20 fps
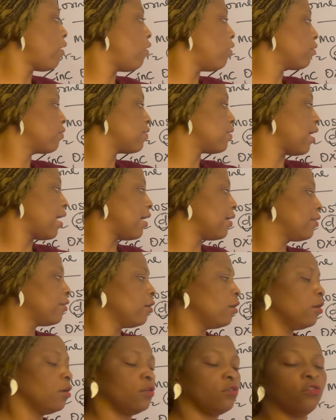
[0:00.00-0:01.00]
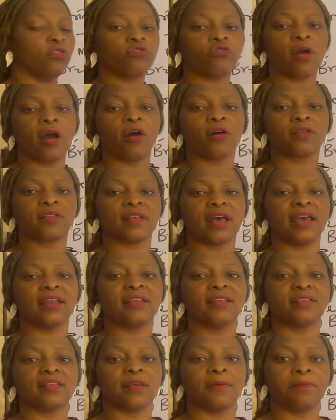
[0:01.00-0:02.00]
oxide
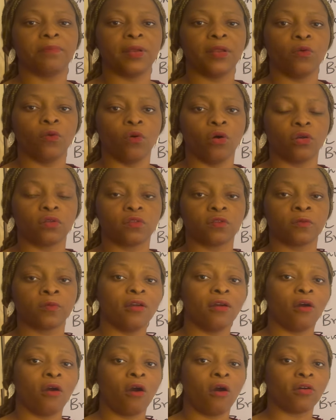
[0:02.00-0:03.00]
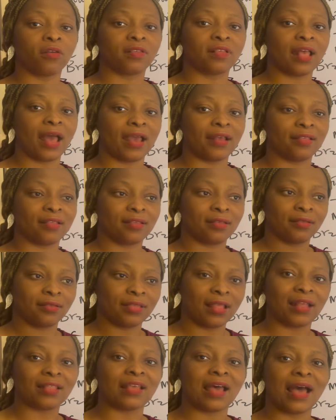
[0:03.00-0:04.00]
is simply what? Oxides
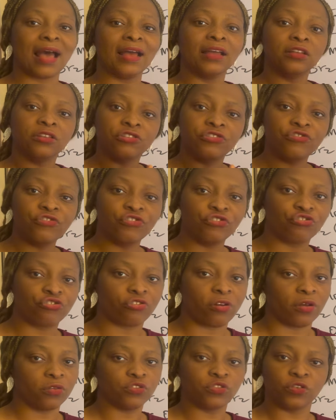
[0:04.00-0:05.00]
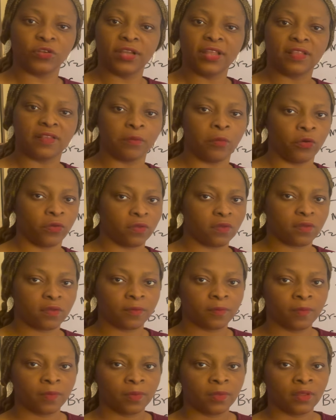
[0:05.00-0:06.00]
that are neutral to
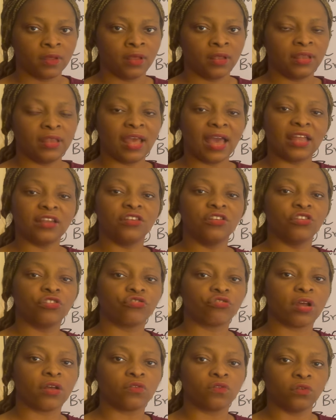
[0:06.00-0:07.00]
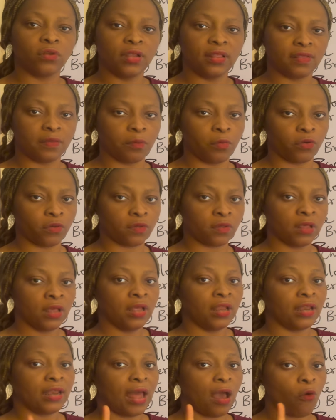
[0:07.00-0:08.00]
litmus. They are neutral to litmus.
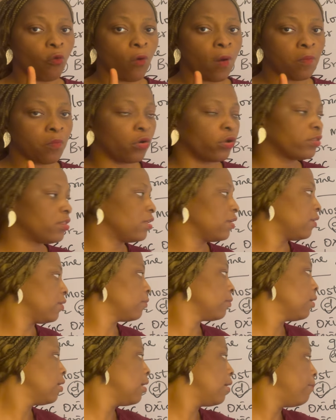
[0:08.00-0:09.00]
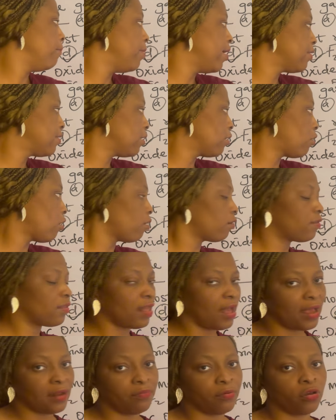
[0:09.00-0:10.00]
Now one more thing. Basic
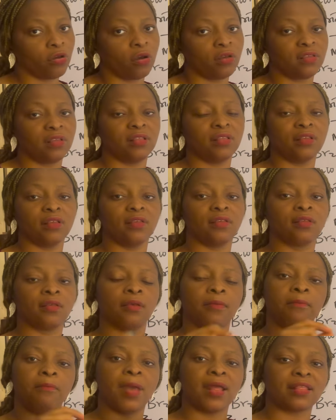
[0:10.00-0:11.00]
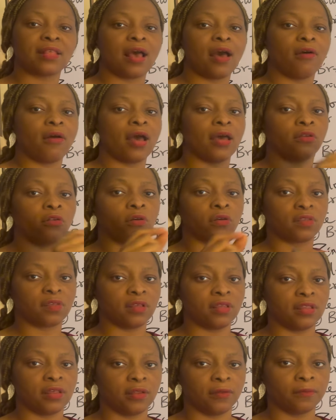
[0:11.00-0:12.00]
oxide, because it is metal and
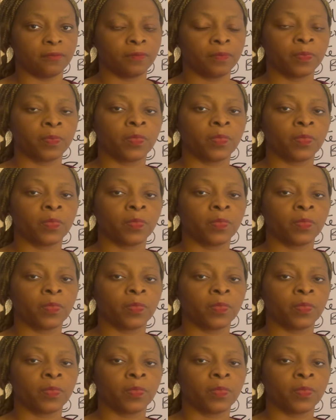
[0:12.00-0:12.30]
oxygen,